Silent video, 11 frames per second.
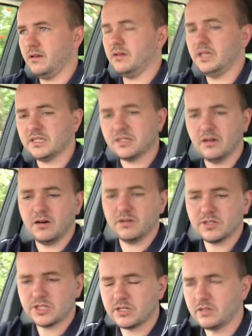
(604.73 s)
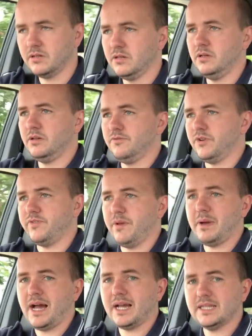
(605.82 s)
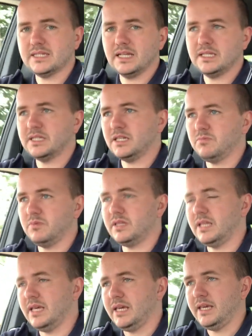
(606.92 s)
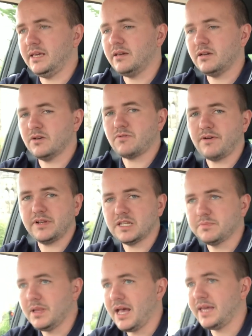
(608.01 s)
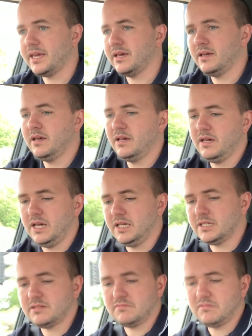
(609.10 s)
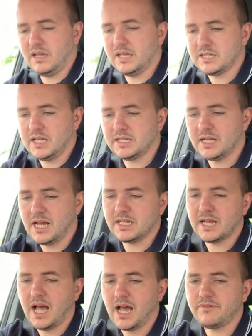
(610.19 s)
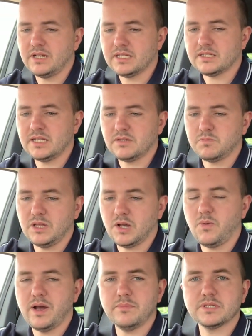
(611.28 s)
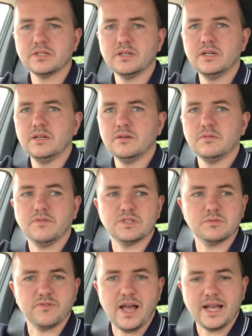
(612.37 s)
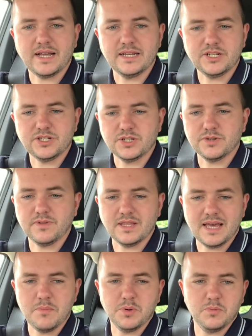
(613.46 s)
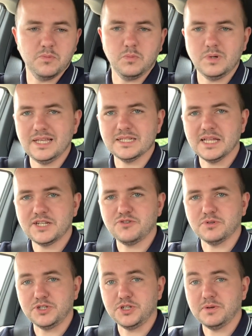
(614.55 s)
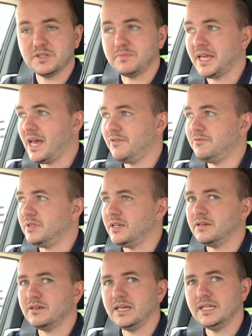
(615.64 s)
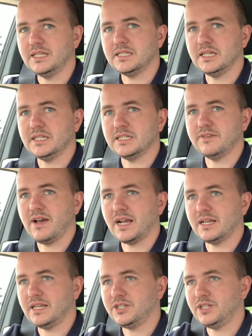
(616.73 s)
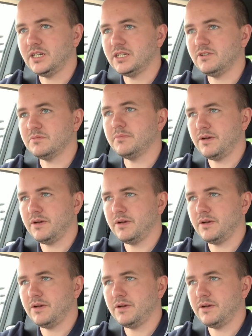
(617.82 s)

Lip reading: It's got front and rear parking sensors with the graphic display. It's a nice car, and it's well equipped. Obviously we've got air conditioning and stuff like that, but with these electric ones you do have to be careful with your heated seats and your air conditioning, because you've got to